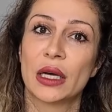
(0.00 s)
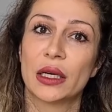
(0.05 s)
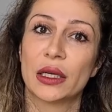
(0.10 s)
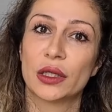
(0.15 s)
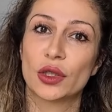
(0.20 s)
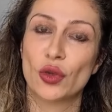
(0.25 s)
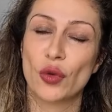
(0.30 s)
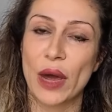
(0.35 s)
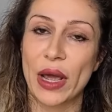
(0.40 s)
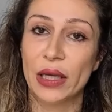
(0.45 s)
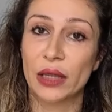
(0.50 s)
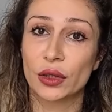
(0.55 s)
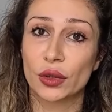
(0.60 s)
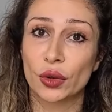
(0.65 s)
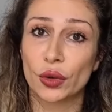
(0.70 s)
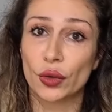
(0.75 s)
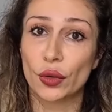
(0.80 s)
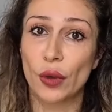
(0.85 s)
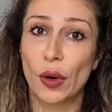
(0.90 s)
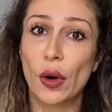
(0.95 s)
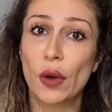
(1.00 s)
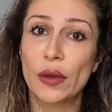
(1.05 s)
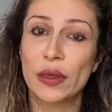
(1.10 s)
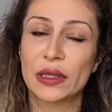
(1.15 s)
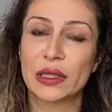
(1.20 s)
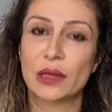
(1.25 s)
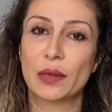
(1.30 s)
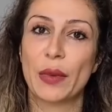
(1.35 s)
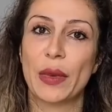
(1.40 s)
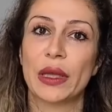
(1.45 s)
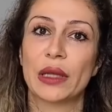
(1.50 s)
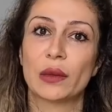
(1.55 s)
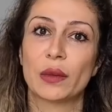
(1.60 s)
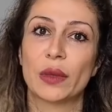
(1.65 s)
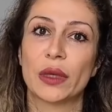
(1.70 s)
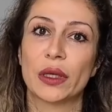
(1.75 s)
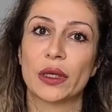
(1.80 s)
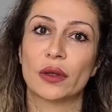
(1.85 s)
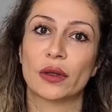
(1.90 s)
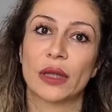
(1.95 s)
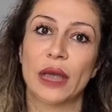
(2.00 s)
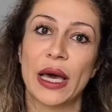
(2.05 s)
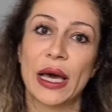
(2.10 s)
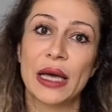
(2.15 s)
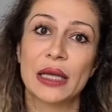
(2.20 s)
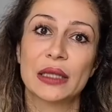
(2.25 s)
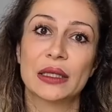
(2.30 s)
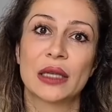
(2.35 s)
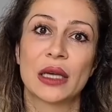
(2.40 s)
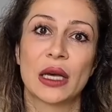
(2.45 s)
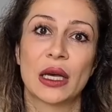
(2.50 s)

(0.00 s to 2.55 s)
trying to grow and spend money on ads,